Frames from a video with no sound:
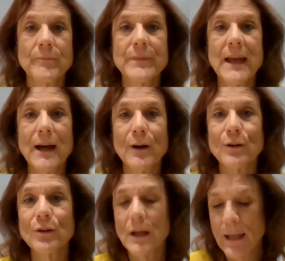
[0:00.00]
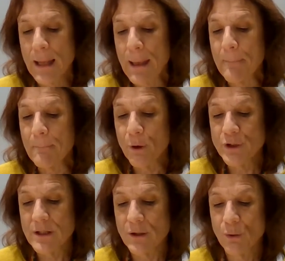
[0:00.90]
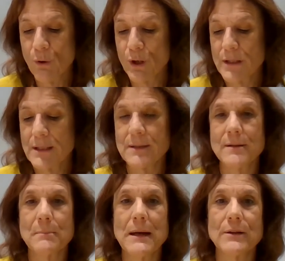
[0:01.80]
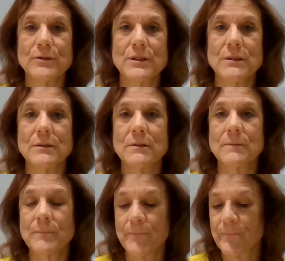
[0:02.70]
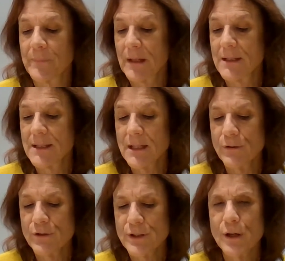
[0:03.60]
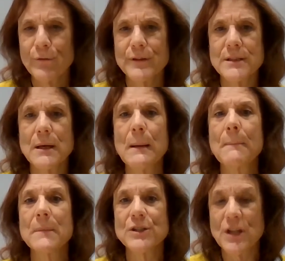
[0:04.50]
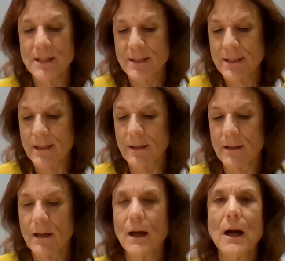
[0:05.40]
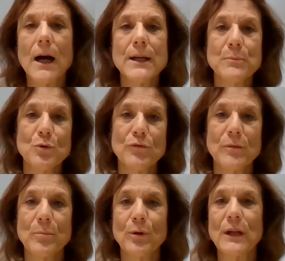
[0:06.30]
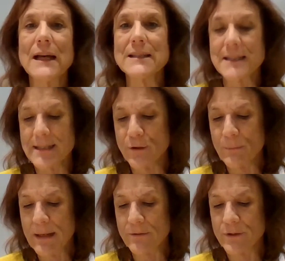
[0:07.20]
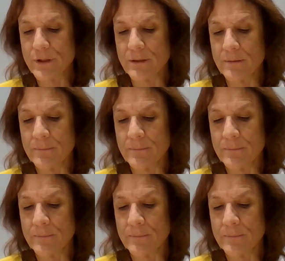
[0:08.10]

Now, embody the qualities of the mountain. See yourself as a majestic, unmovable, and still mountain.